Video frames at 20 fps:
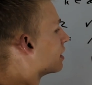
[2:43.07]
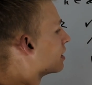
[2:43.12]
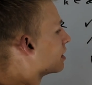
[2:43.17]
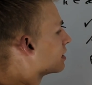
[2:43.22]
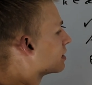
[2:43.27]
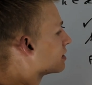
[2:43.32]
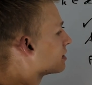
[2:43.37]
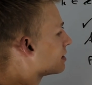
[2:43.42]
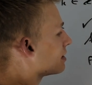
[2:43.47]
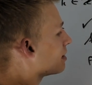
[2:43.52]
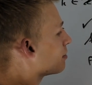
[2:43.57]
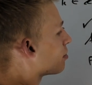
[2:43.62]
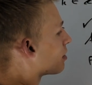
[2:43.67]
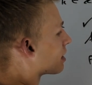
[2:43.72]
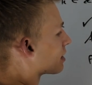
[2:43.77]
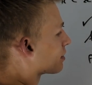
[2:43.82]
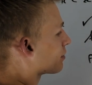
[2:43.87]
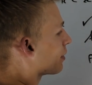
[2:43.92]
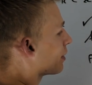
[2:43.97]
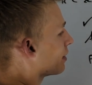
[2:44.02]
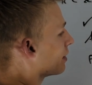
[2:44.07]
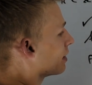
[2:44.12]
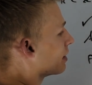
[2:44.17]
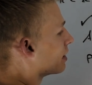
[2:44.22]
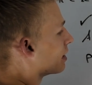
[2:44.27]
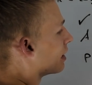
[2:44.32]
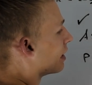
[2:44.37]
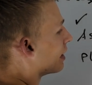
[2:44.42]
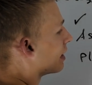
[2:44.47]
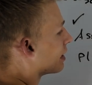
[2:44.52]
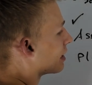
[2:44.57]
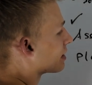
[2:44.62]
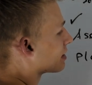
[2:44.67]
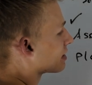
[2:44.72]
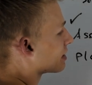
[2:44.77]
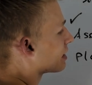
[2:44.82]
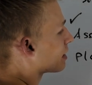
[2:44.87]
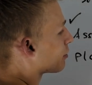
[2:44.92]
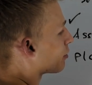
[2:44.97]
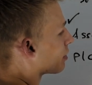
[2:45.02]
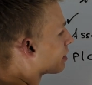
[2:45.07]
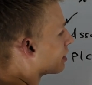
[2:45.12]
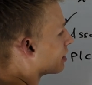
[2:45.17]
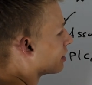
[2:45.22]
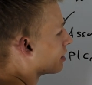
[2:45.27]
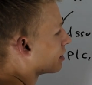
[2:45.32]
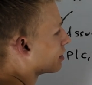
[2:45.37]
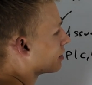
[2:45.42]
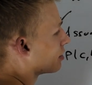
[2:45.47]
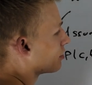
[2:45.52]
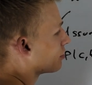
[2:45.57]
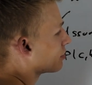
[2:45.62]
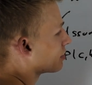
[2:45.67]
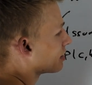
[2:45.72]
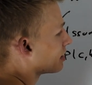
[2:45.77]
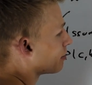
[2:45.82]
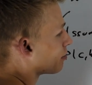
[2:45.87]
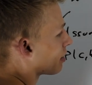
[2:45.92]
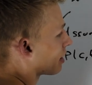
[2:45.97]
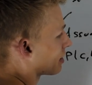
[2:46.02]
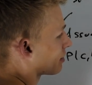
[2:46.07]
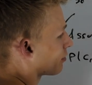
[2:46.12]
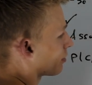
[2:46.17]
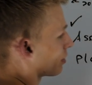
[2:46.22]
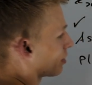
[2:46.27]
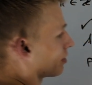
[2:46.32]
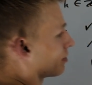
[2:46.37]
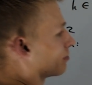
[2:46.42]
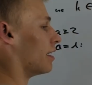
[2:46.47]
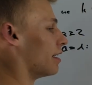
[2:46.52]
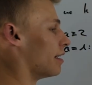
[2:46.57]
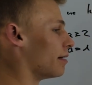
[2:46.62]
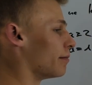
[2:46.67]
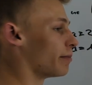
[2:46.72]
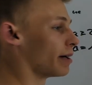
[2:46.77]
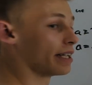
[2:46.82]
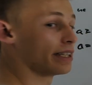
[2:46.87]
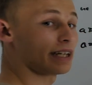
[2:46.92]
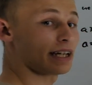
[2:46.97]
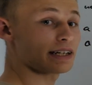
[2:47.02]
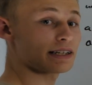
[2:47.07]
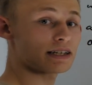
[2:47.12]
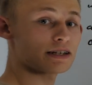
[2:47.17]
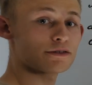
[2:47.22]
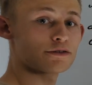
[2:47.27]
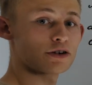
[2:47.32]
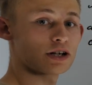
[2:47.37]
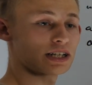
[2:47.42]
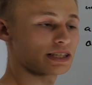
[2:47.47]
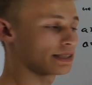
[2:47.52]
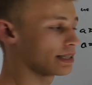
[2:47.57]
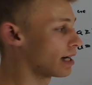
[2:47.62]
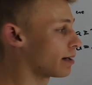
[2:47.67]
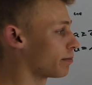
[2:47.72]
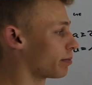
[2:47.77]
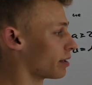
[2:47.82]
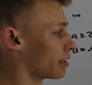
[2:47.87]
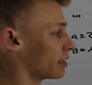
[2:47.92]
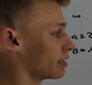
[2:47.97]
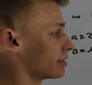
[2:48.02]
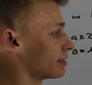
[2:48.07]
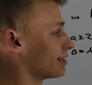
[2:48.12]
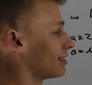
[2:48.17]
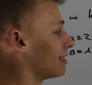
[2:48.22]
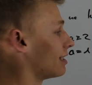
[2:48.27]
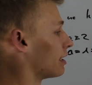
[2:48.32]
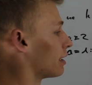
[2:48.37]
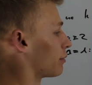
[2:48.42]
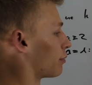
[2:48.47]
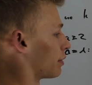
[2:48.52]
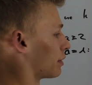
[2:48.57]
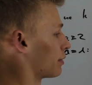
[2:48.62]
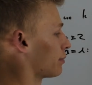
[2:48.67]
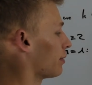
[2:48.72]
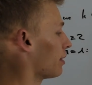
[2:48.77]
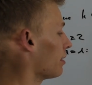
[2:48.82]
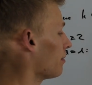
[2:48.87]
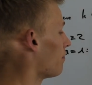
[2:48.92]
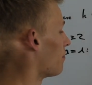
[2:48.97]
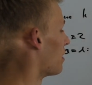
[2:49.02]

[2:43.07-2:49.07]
c plus 1 is equal to c plus 1. By taking, for example, c equals 1,